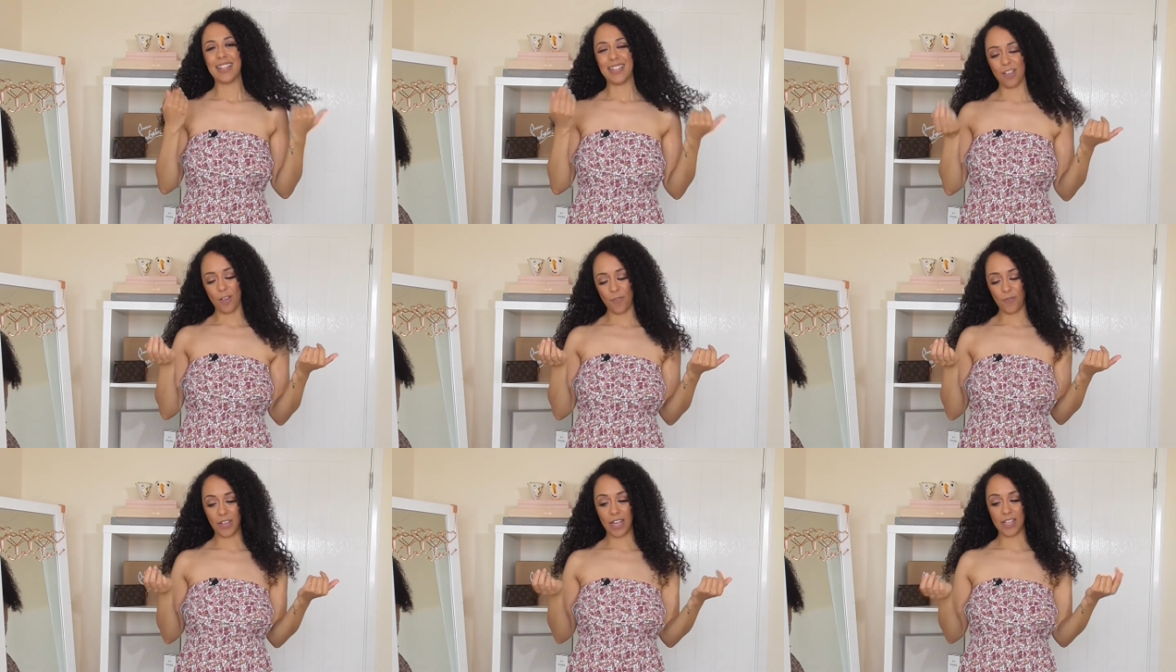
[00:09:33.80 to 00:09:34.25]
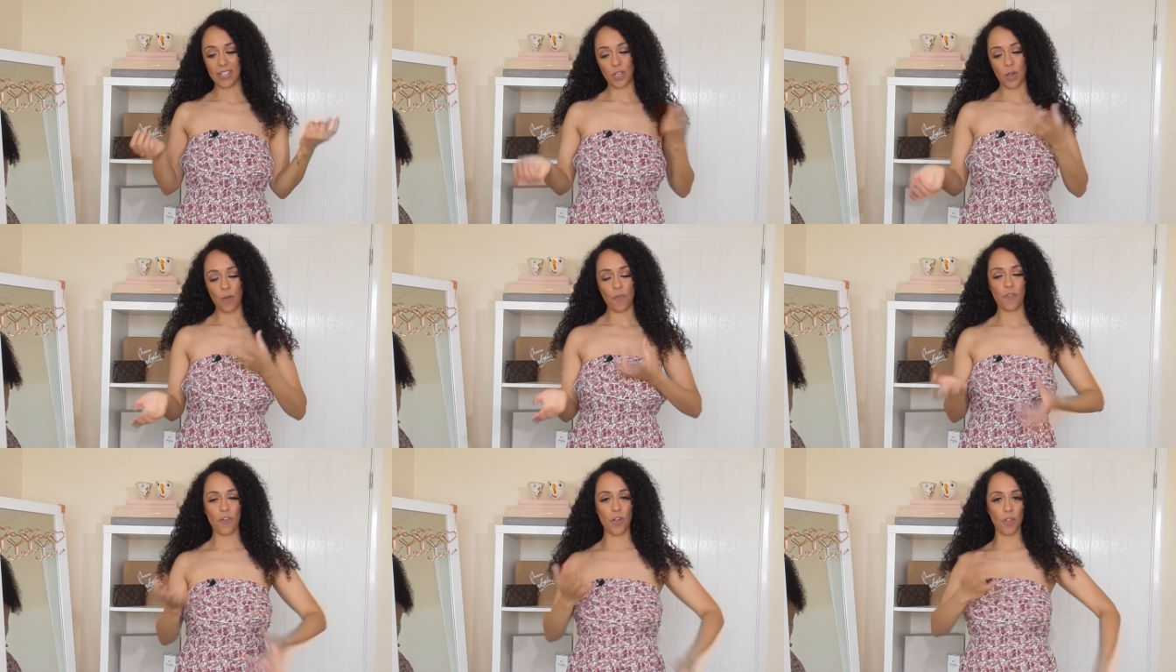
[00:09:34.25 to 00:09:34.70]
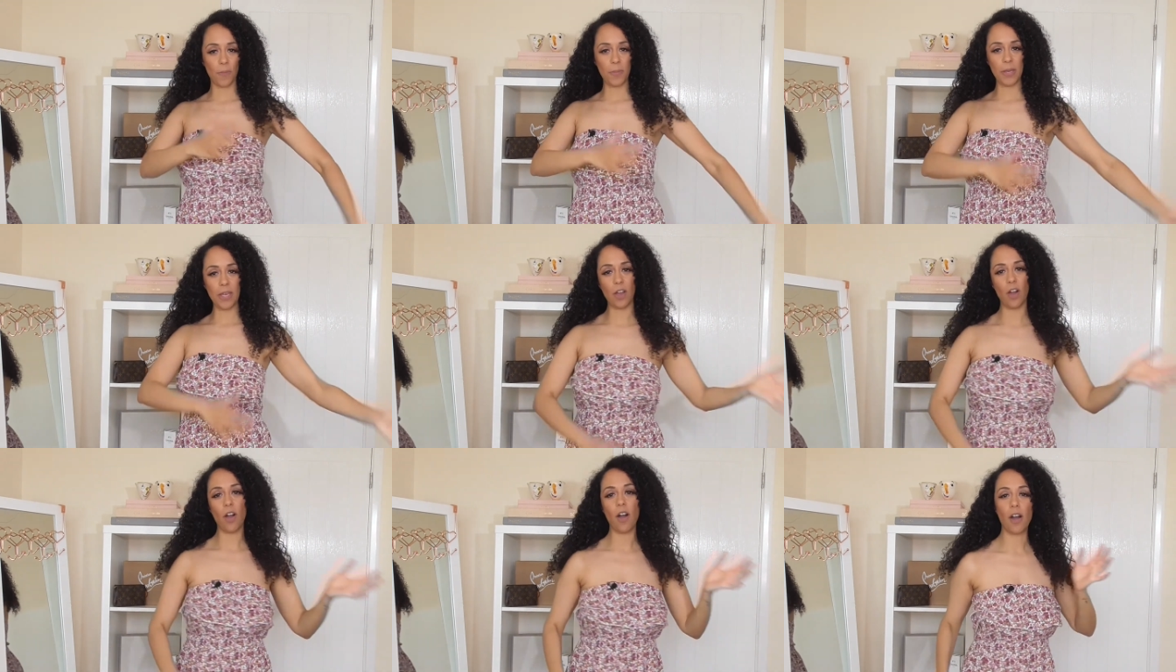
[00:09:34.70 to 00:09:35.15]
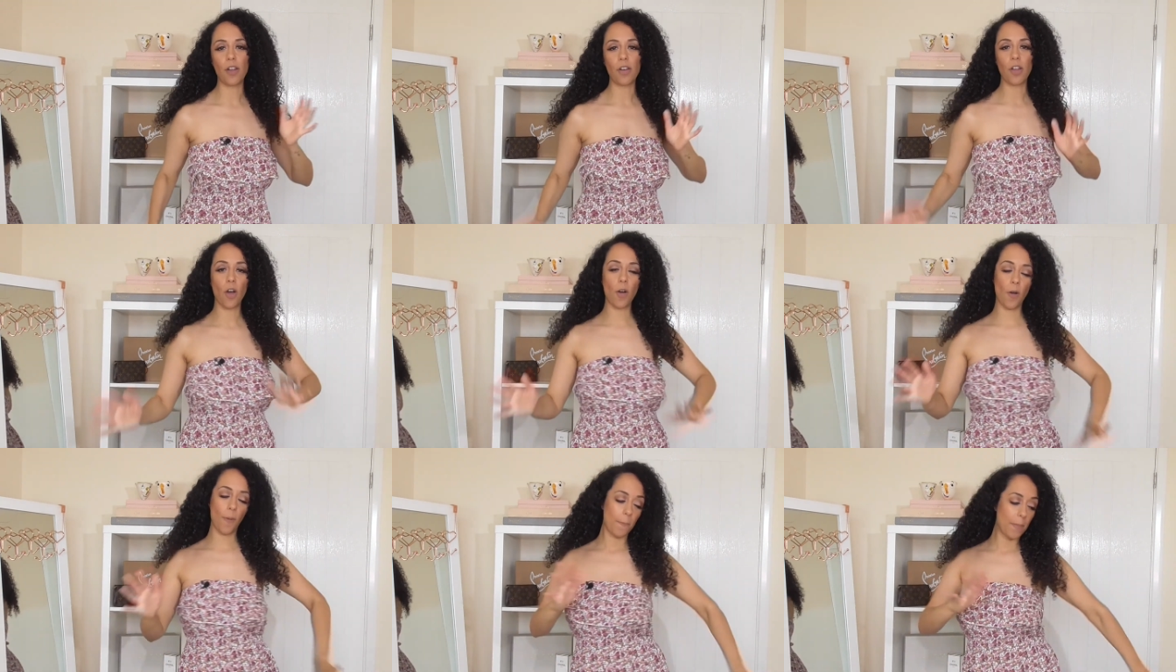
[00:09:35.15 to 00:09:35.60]
Don't forget to go and follow me on
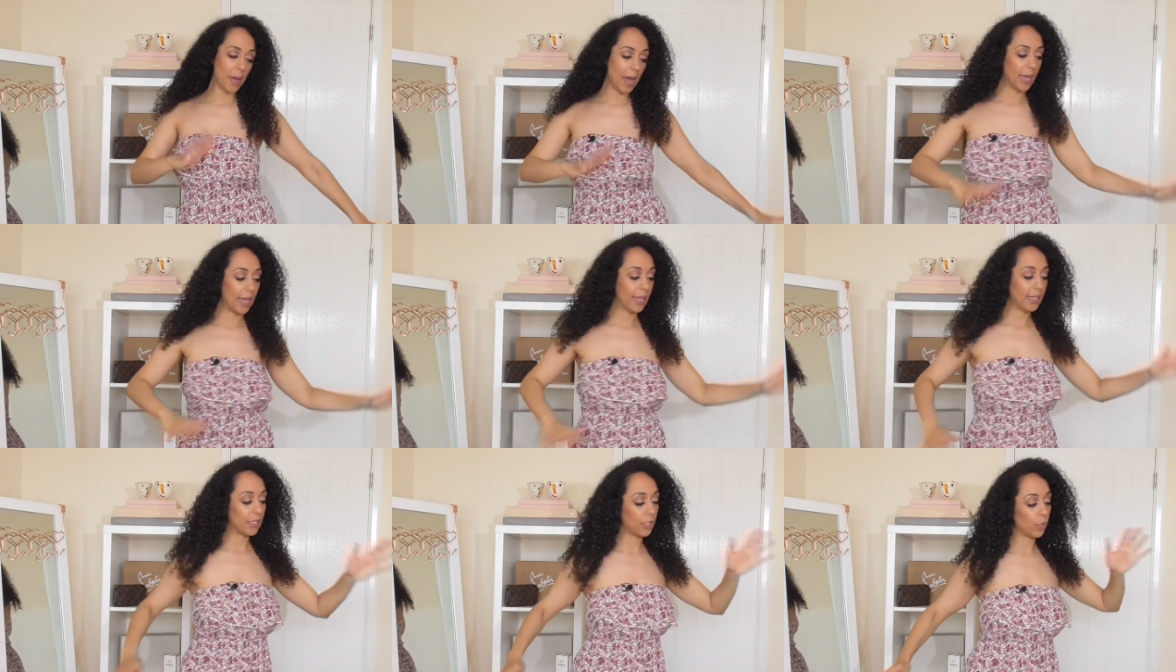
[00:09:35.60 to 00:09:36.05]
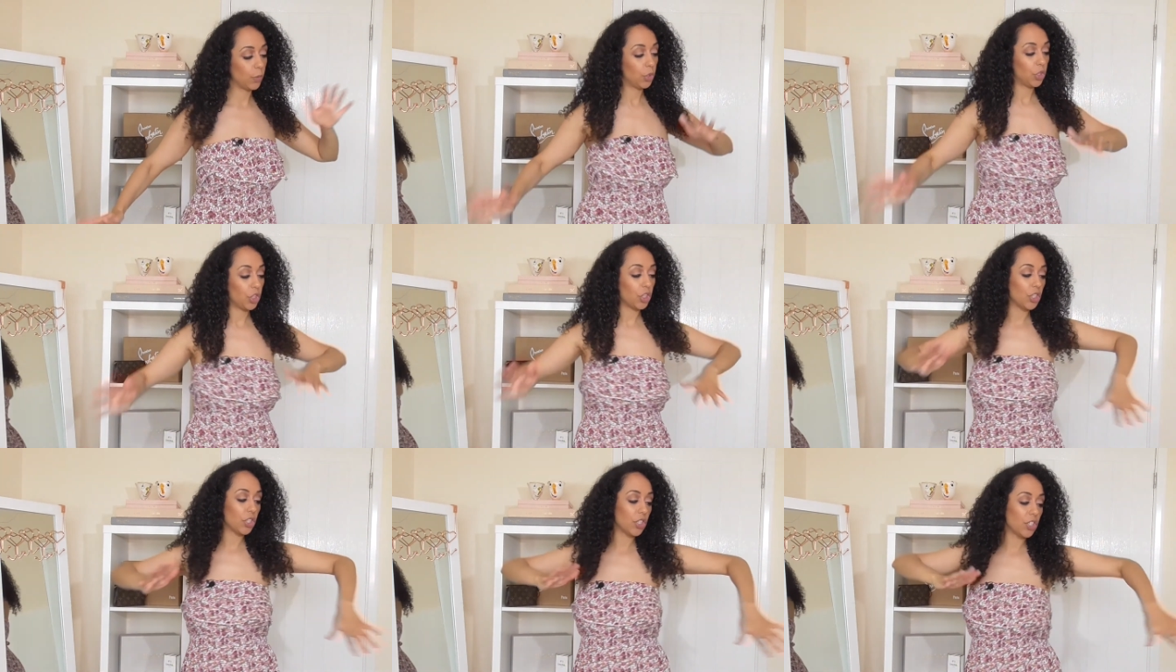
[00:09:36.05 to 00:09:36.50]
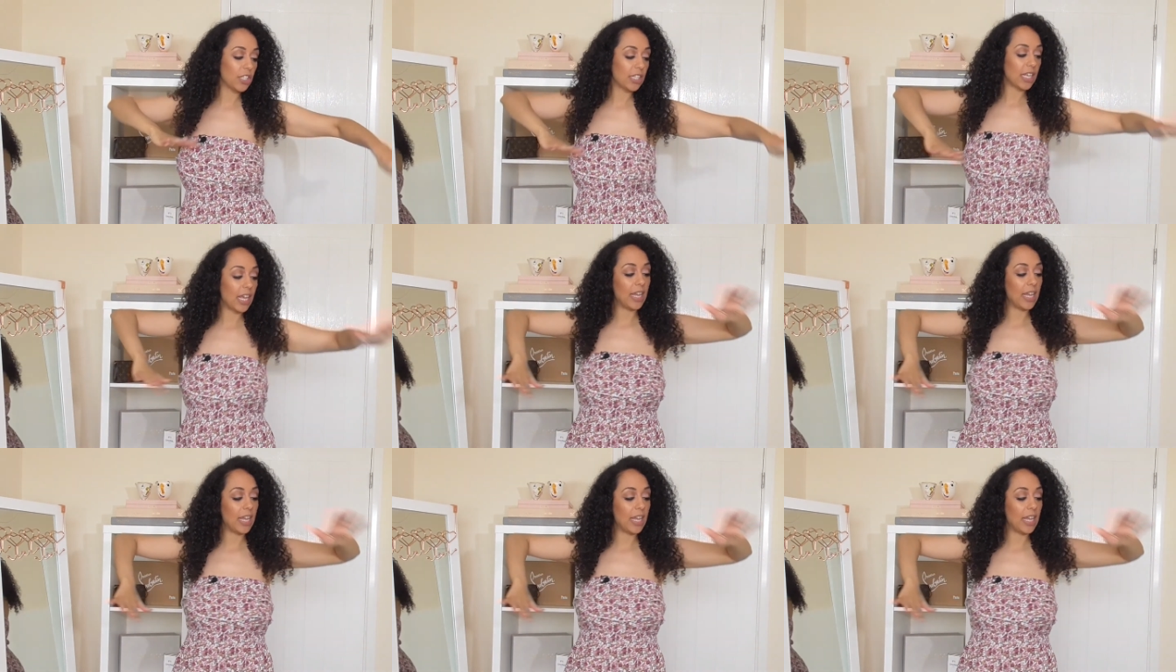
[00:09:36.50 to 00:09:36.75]
all my socials,